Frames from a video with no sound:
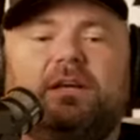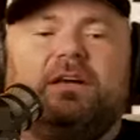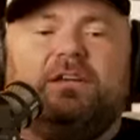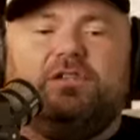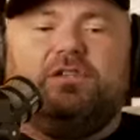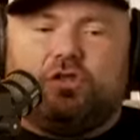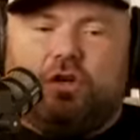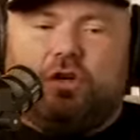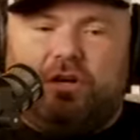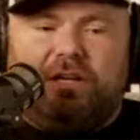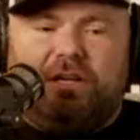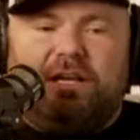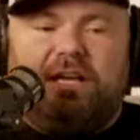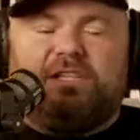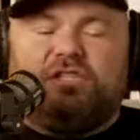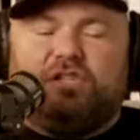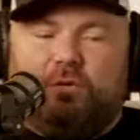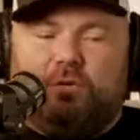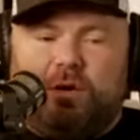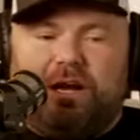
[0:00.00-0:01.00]
starting
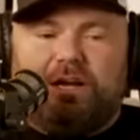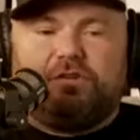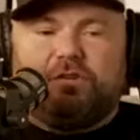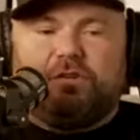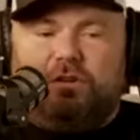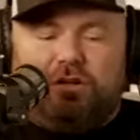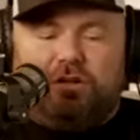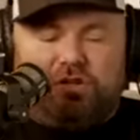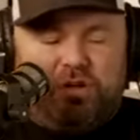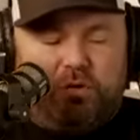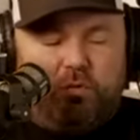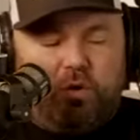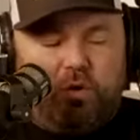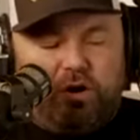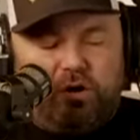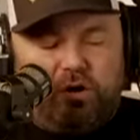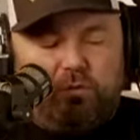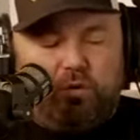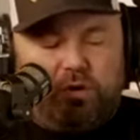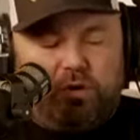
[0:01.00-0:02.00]
next year, we're actually launching
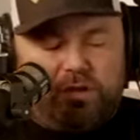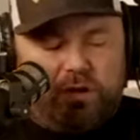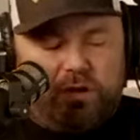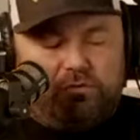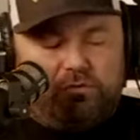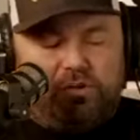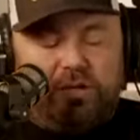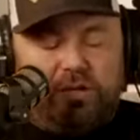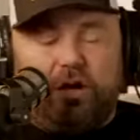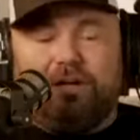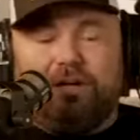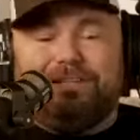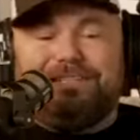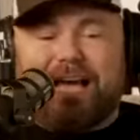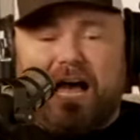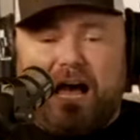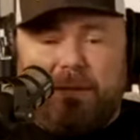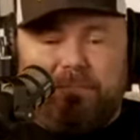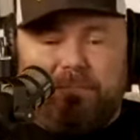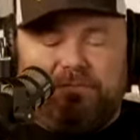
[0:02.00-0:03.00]
one-on-one coaching on
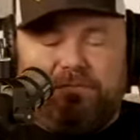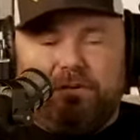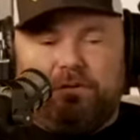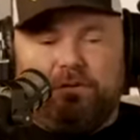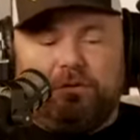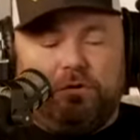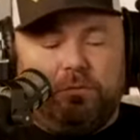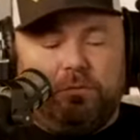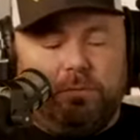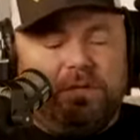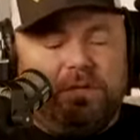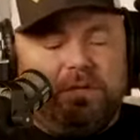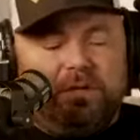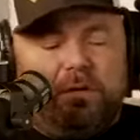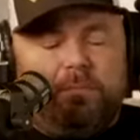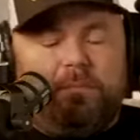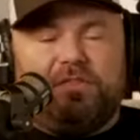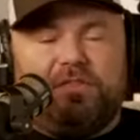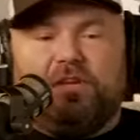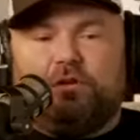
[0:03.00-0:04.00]
top of the group.
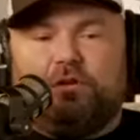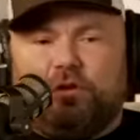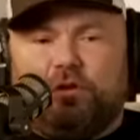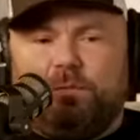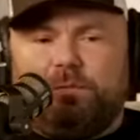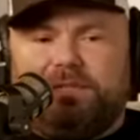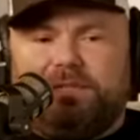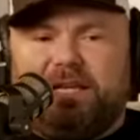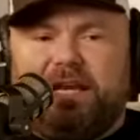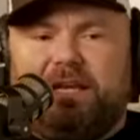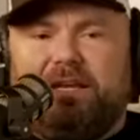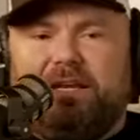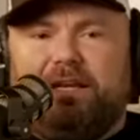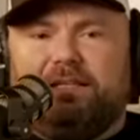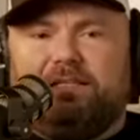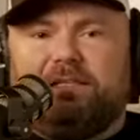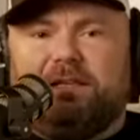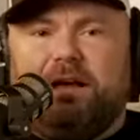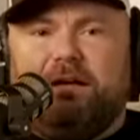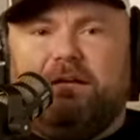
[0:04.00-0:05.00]
But the group setting
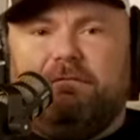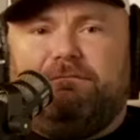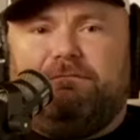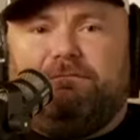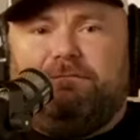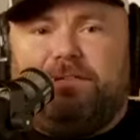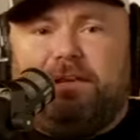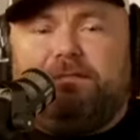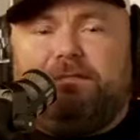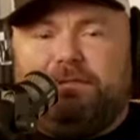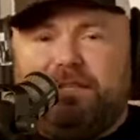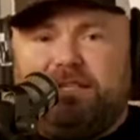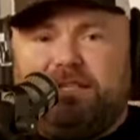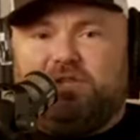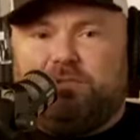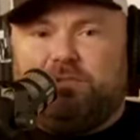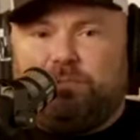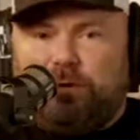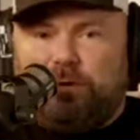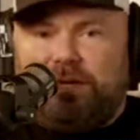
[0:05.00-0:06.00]
is 50
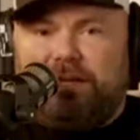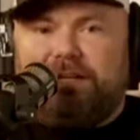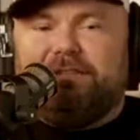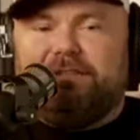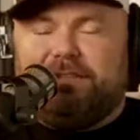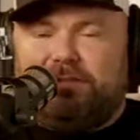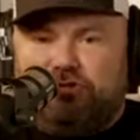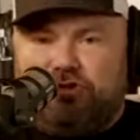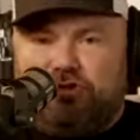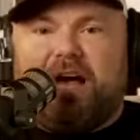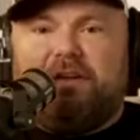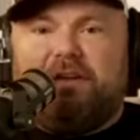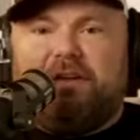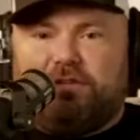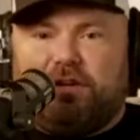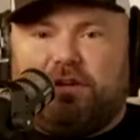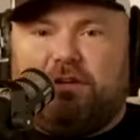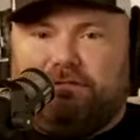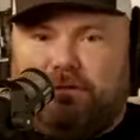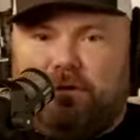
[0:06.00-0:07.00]
springs and
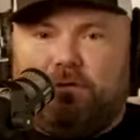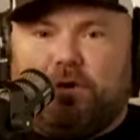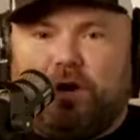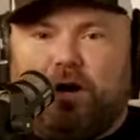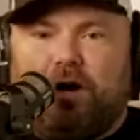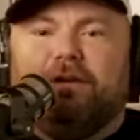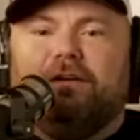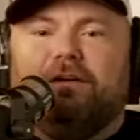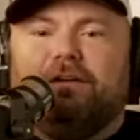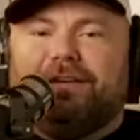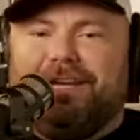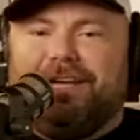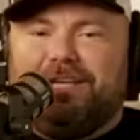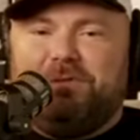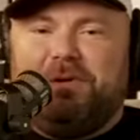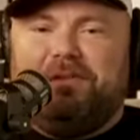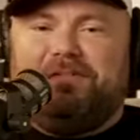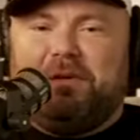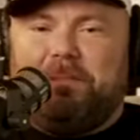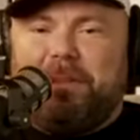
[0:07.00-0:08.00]
Jeffs on a phone call. Can you
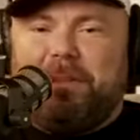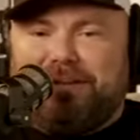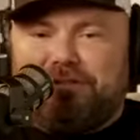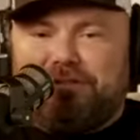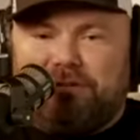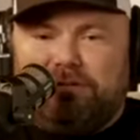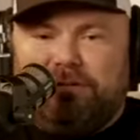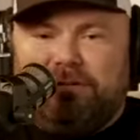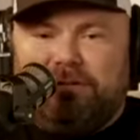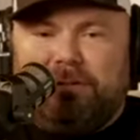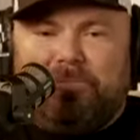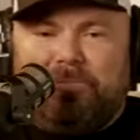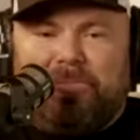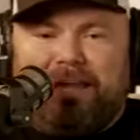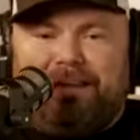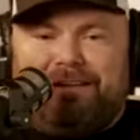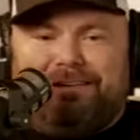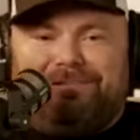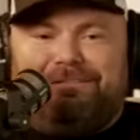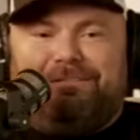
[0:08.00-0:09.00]
hmm. even imagine?
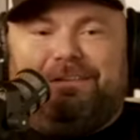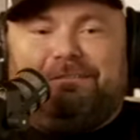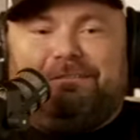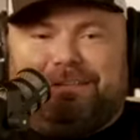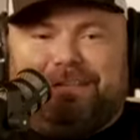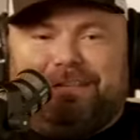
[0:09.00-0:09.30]
50